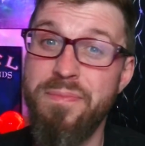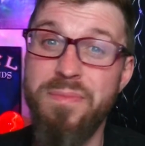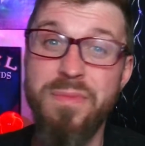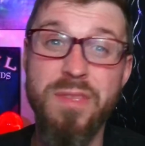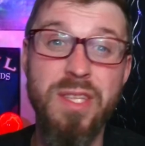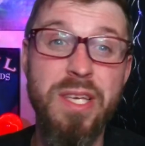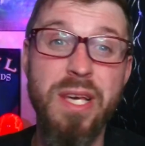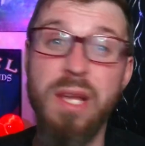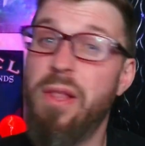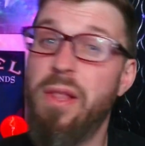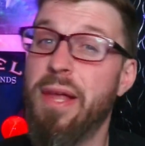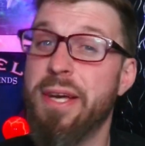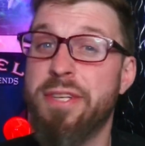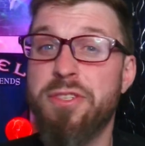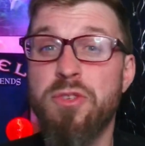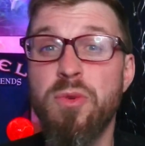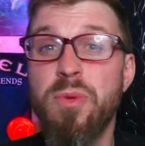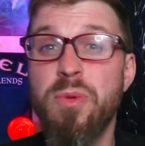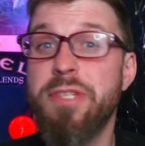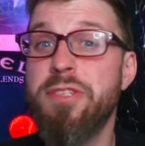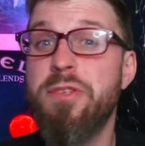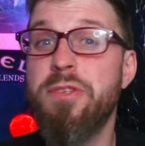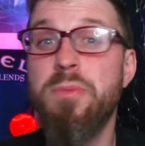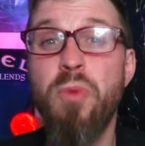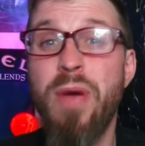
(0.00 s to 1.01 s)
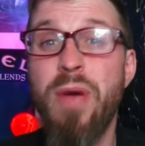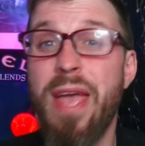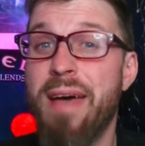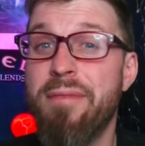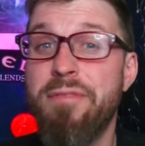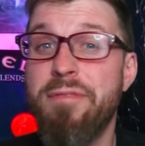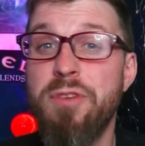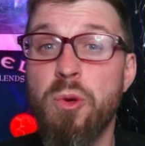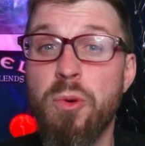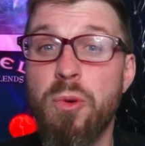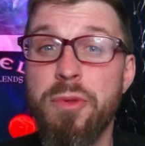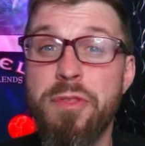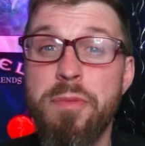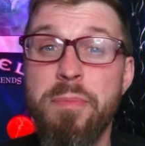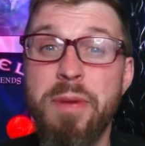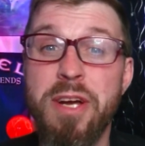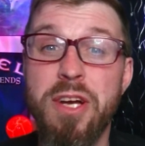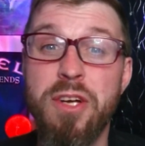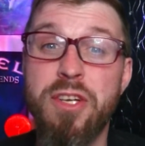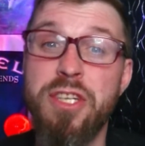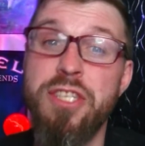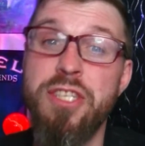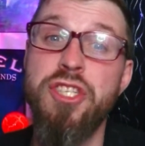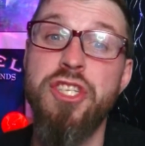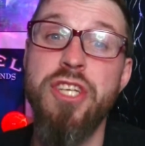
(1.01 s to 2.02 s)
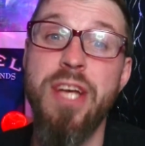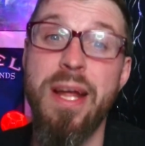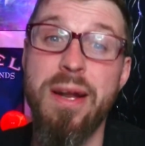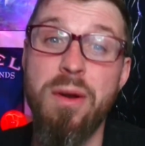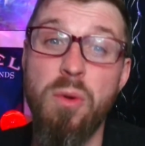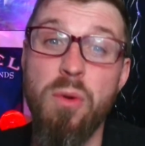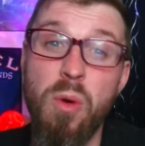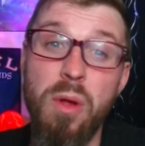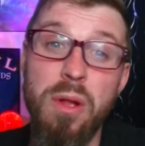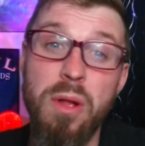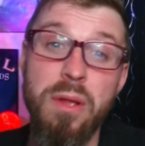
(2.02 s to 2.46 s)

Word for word: the electoralism we have in North America in general,